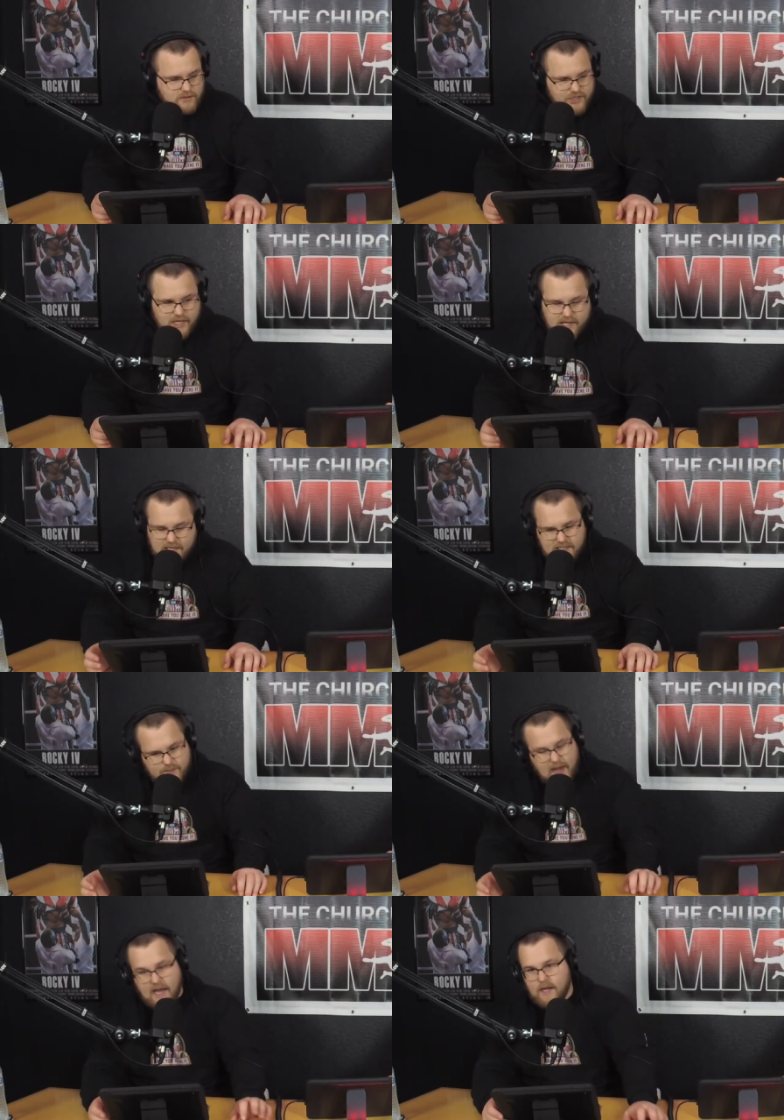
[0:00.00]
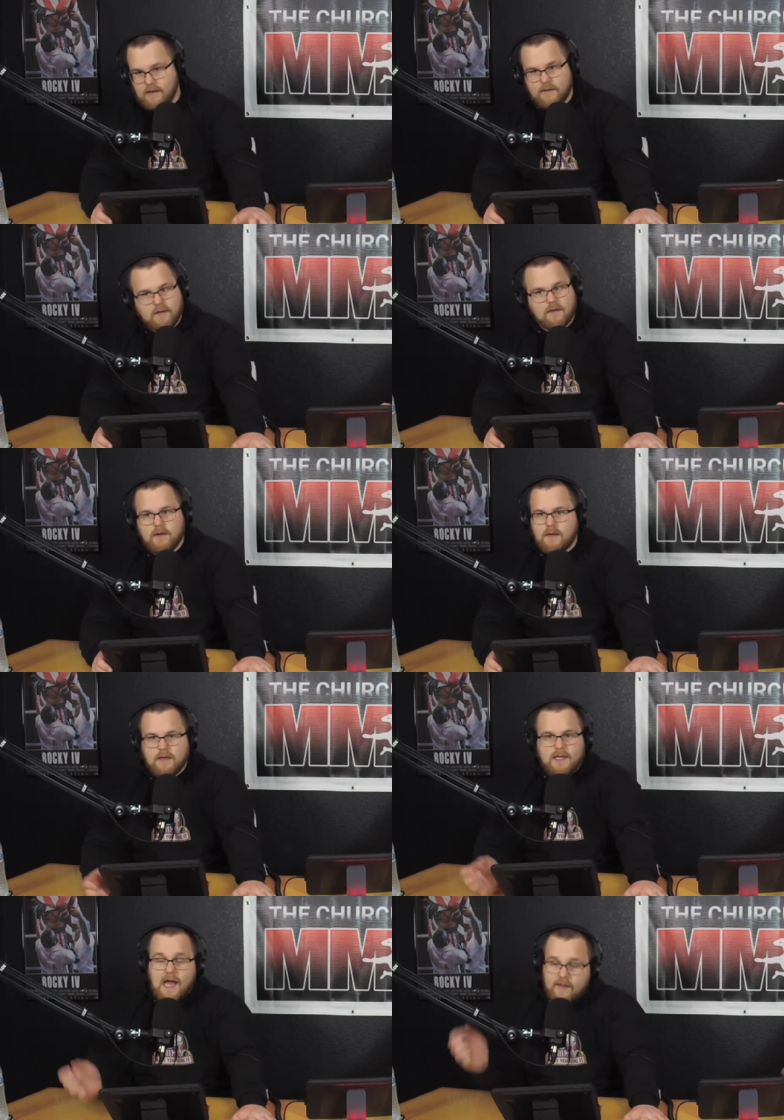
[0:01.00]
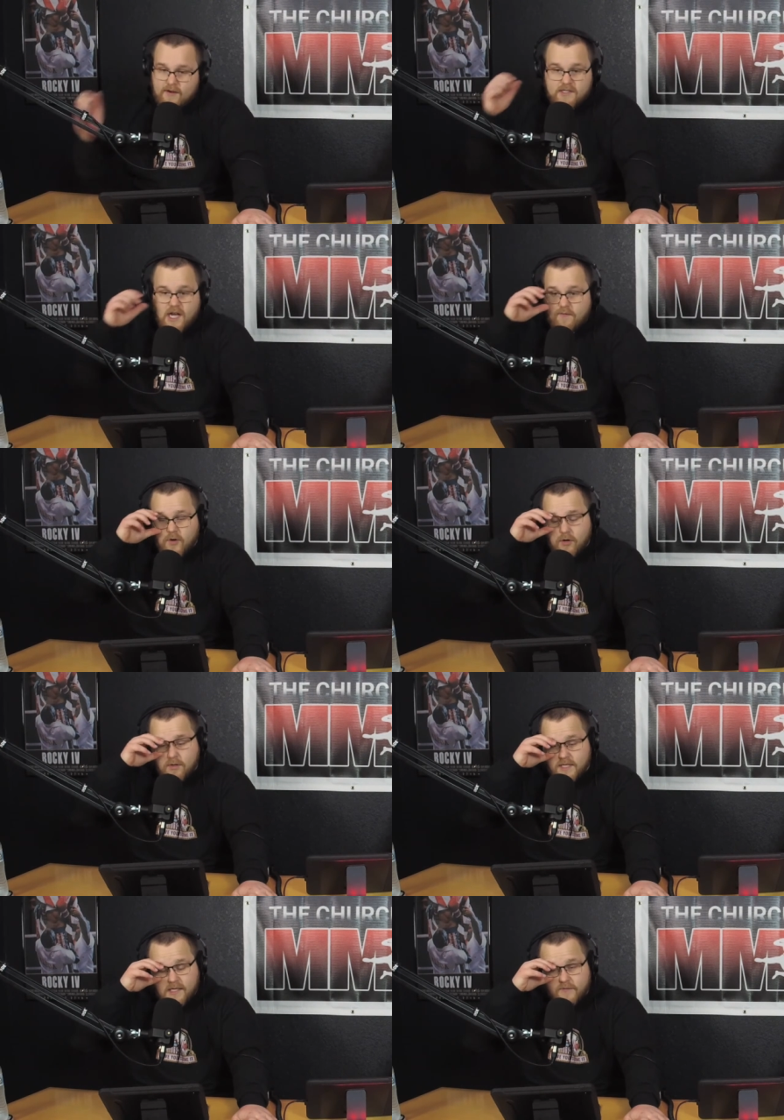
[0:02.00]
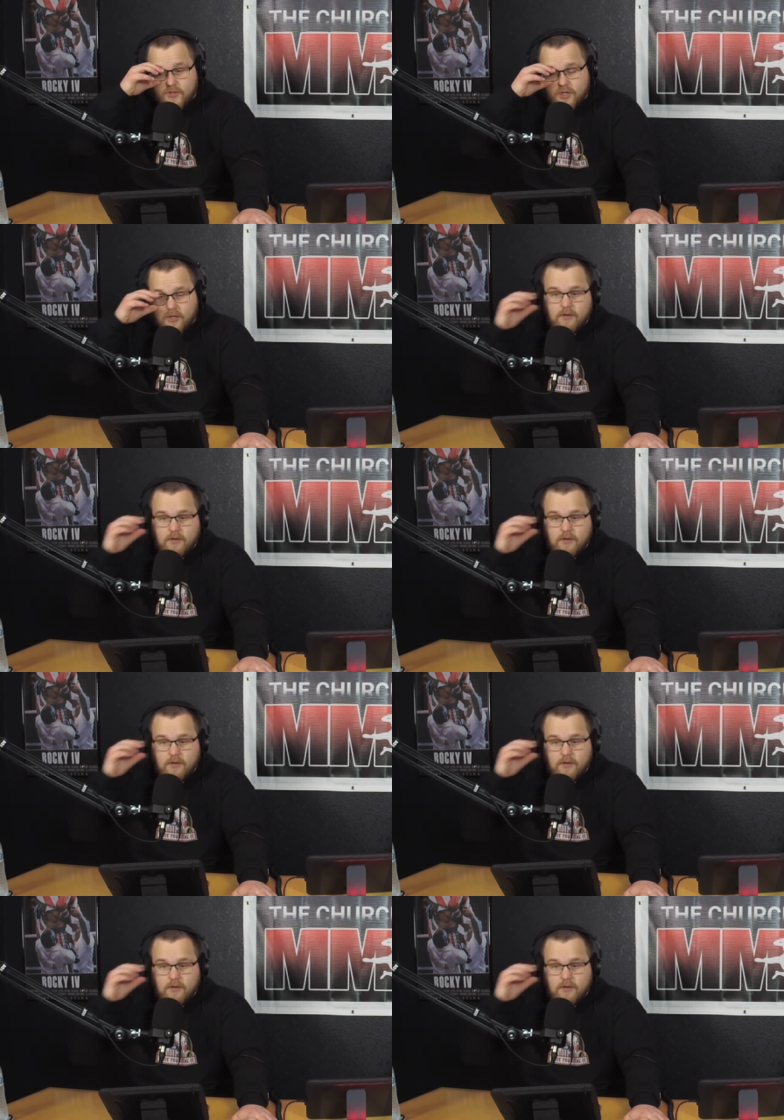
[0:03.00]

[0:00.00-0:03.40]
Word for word: fucking hands probably hurt so bad. Your wrists and everything. They're tough girls, that's for sure.